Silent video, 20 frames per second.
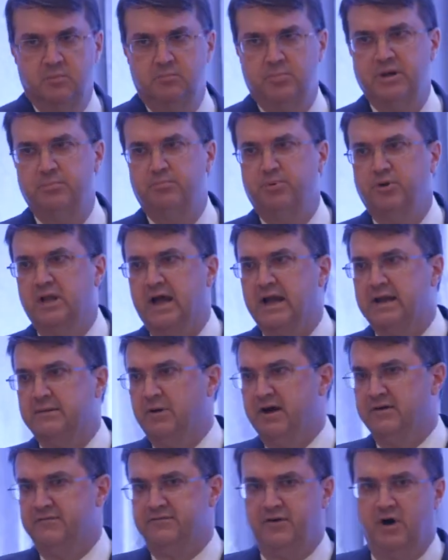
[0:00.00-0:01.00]
People like
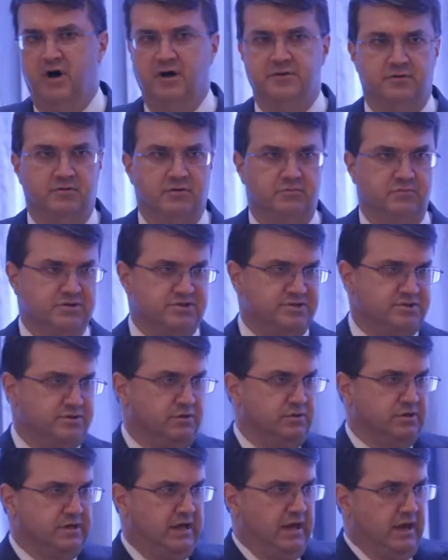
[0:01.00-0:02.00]
my father were
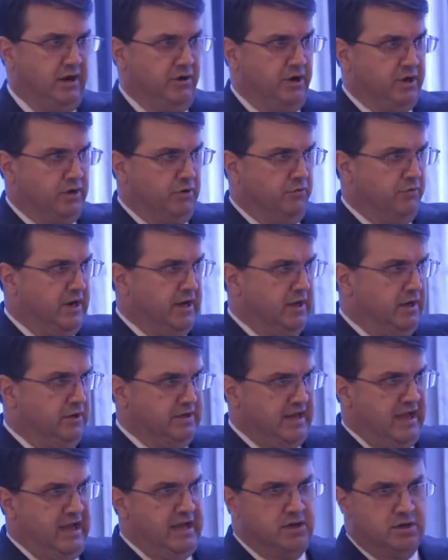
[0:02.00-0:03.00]
still carrying
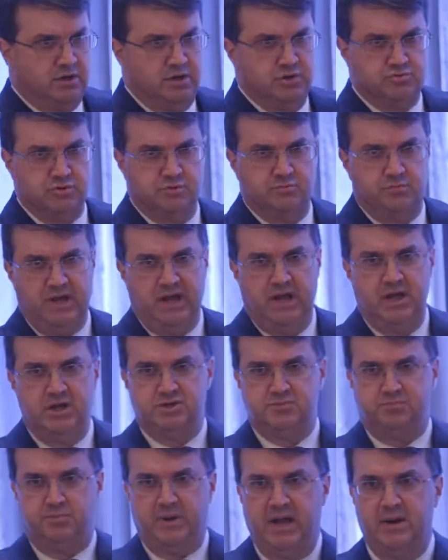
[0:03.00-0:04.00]
around
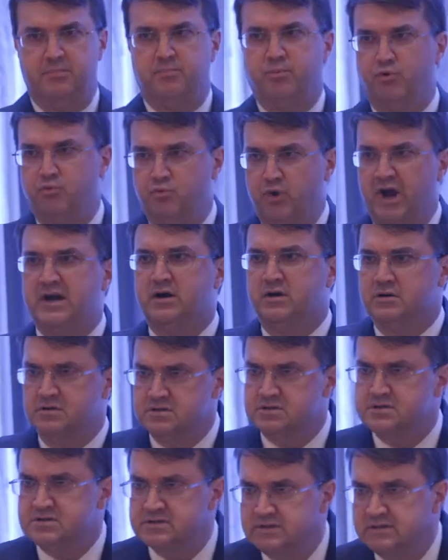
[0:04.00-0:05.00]
800-page paper
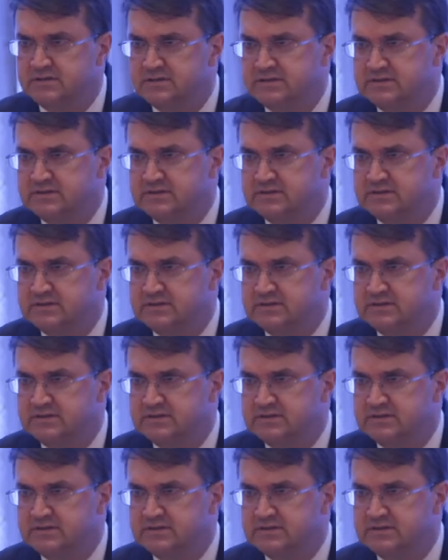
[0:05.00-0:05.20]
records